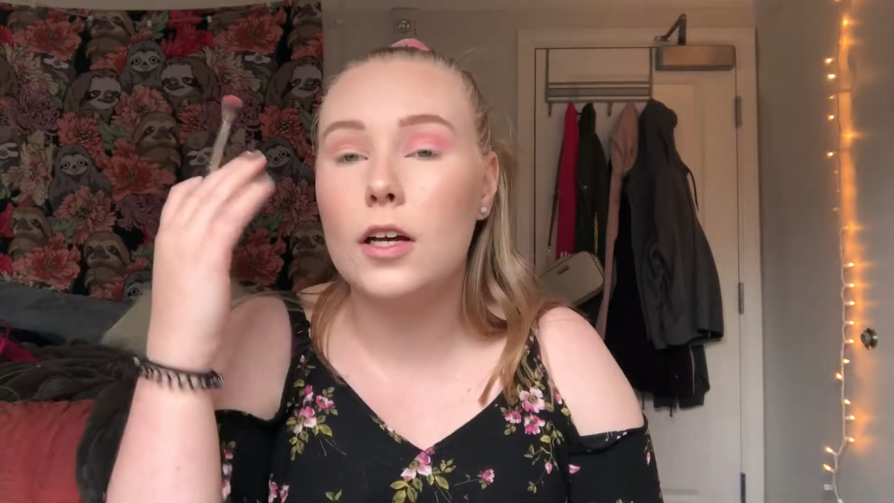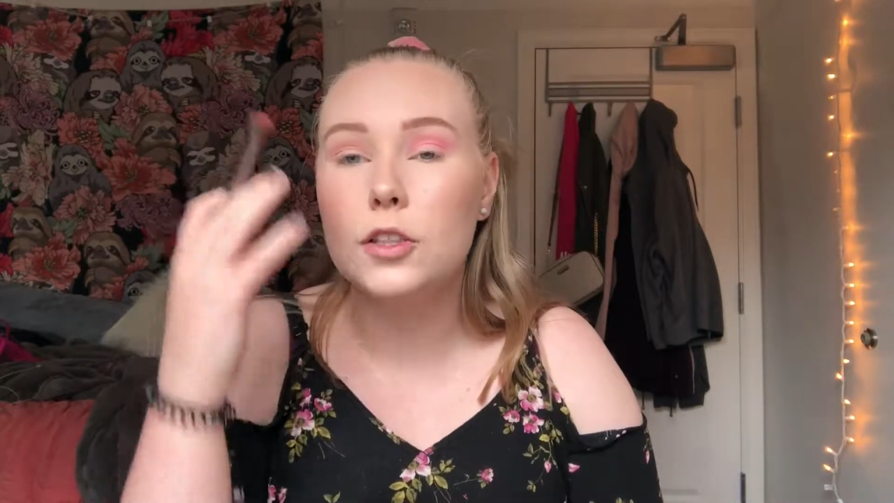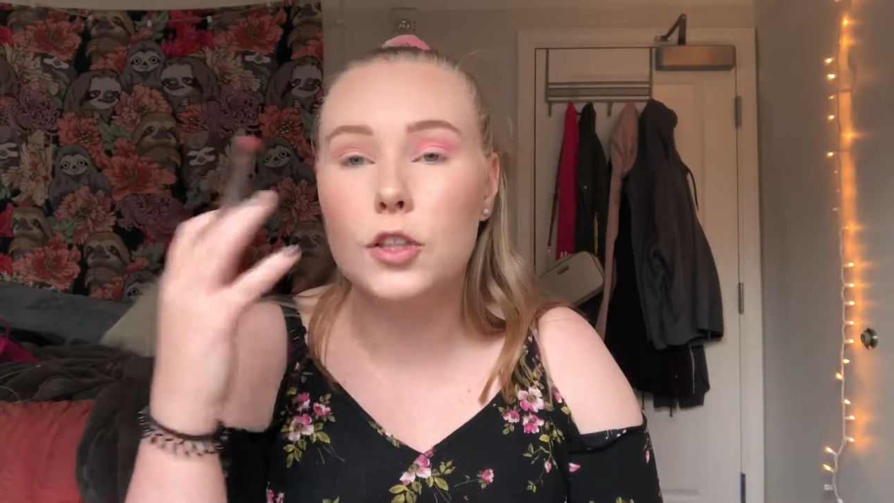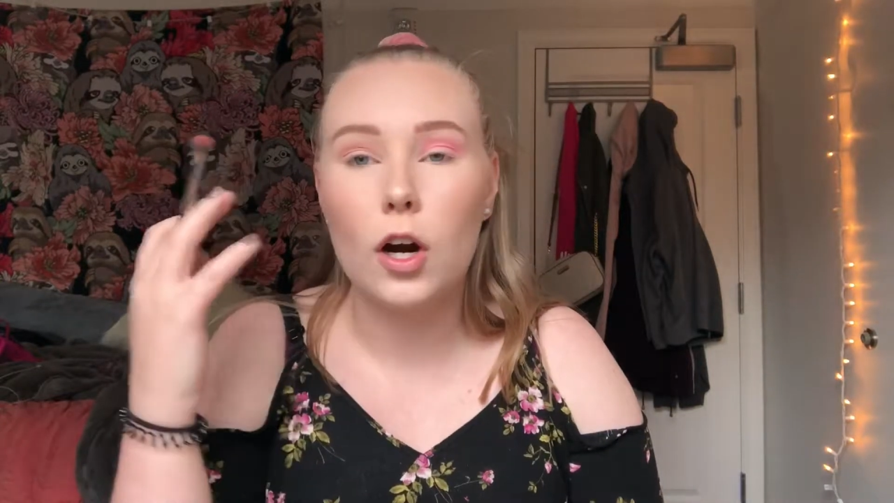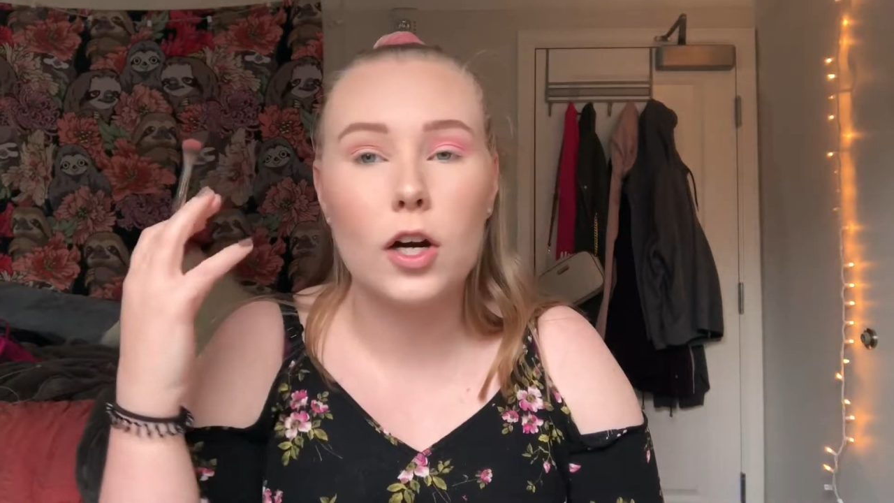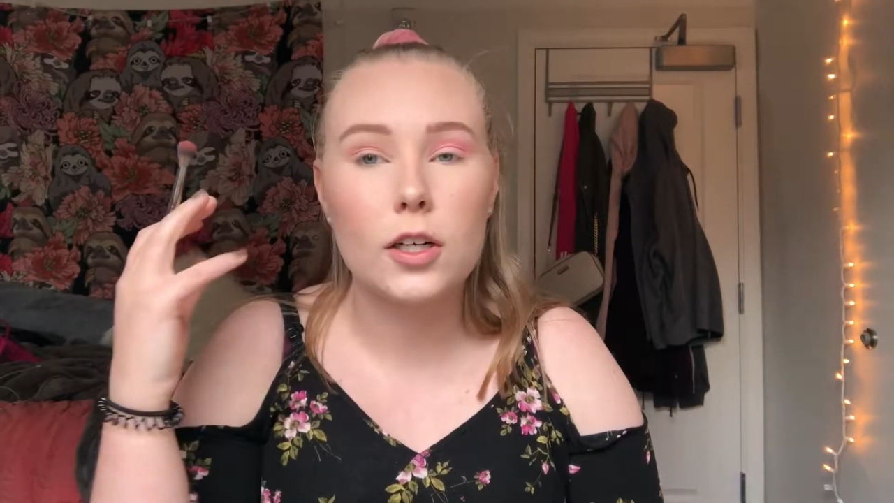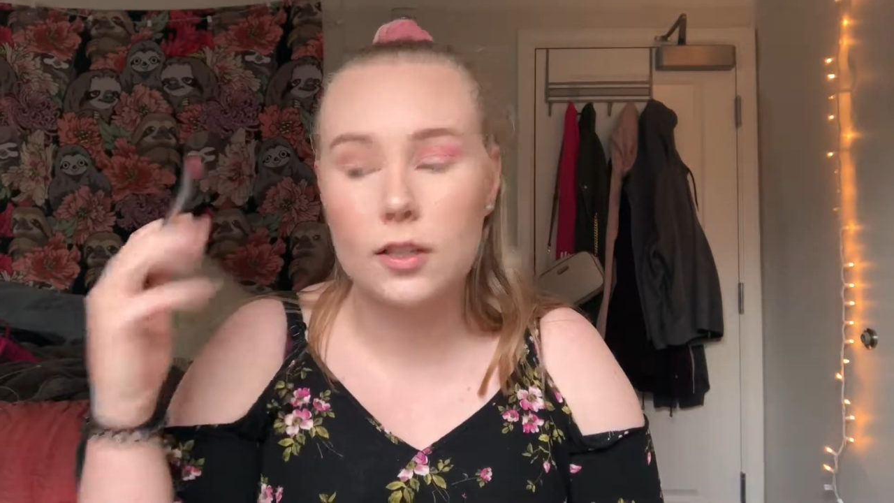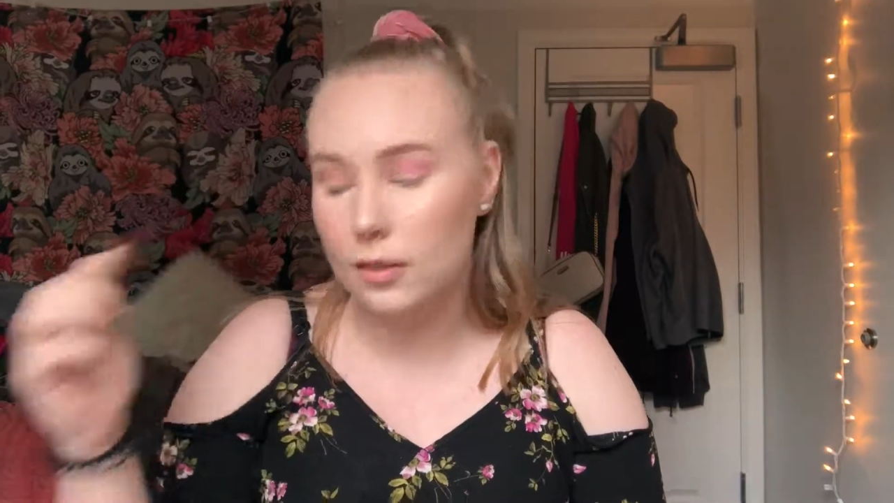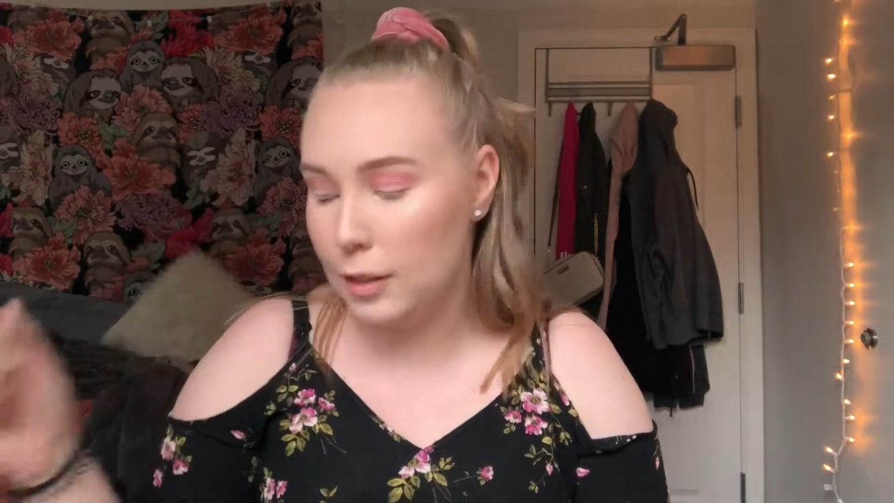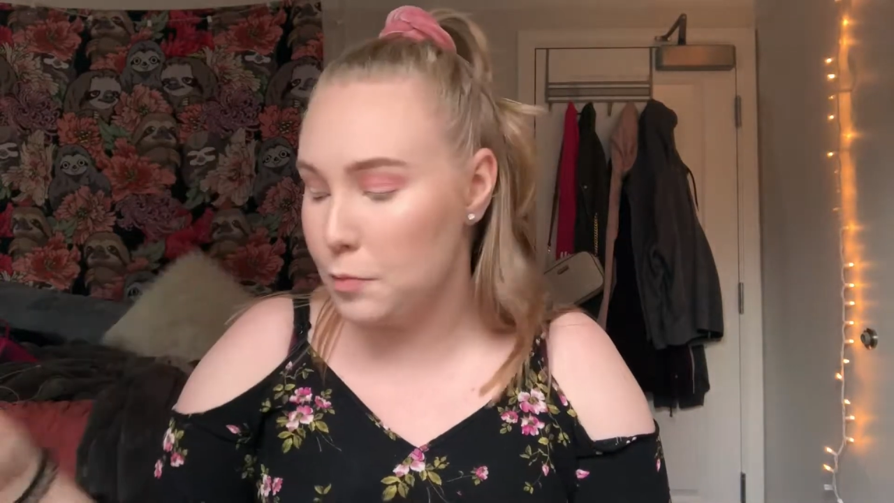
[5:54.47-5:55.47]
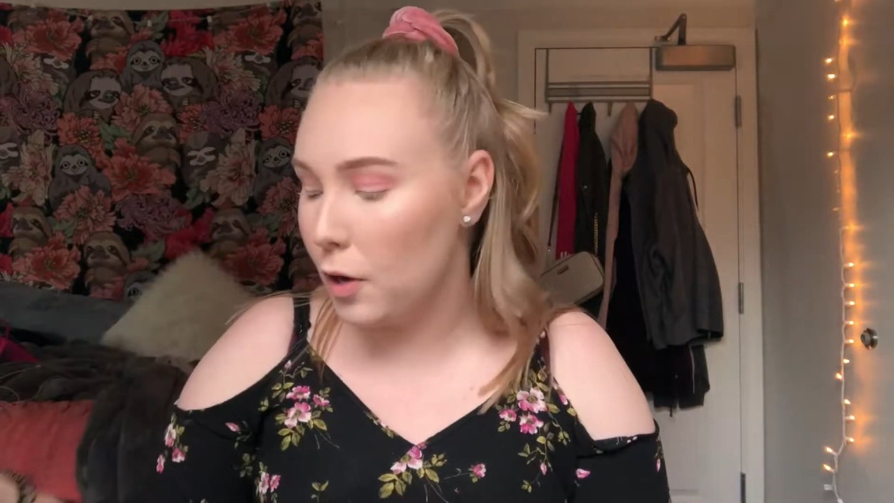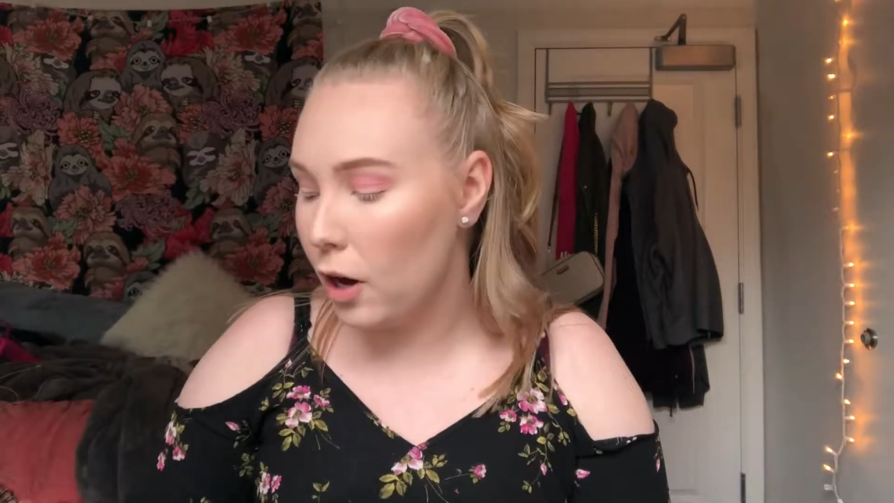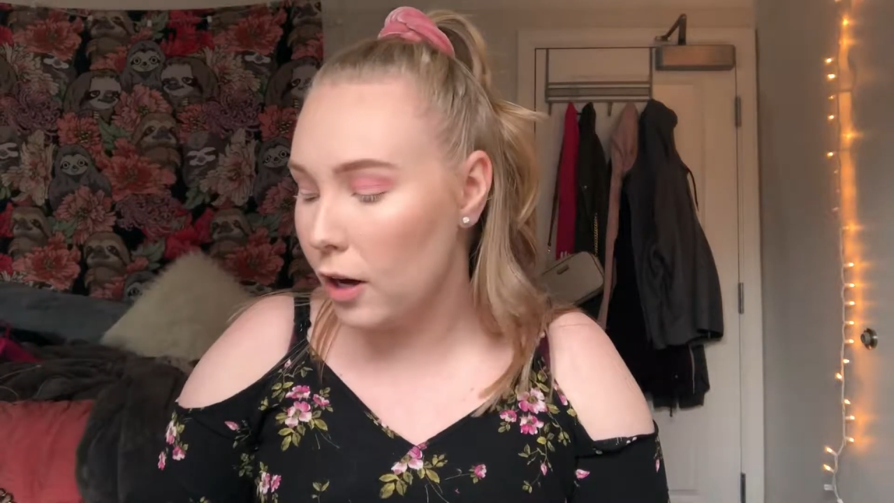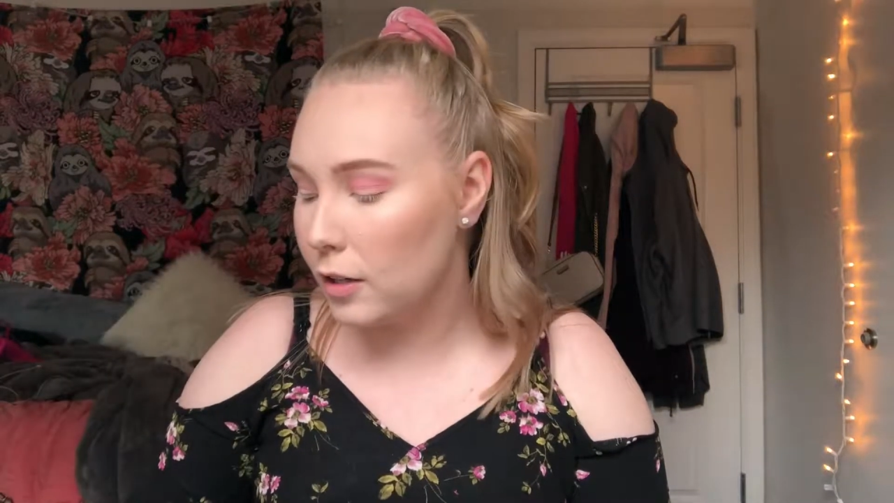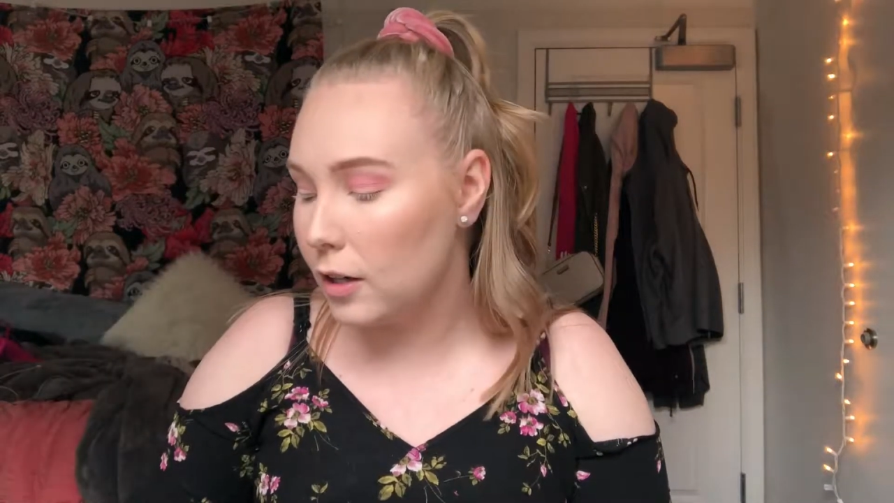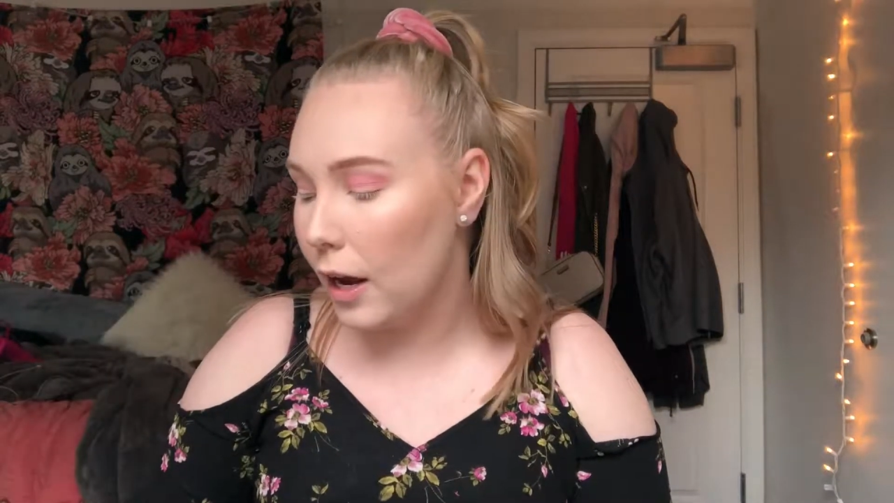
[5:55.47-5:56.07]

a dark lip on,